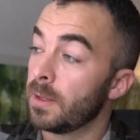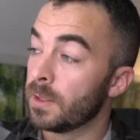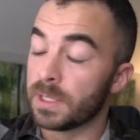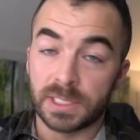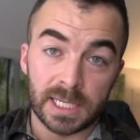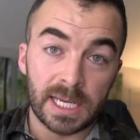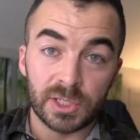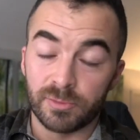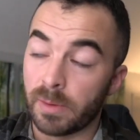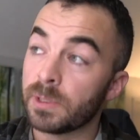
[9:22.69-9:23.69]
The listing
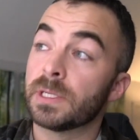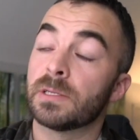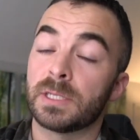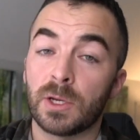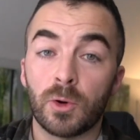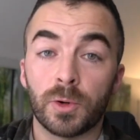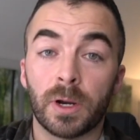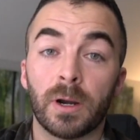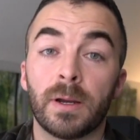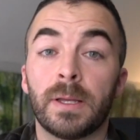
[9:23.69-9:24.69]
agent represents the
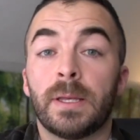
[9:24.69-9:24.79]
owner.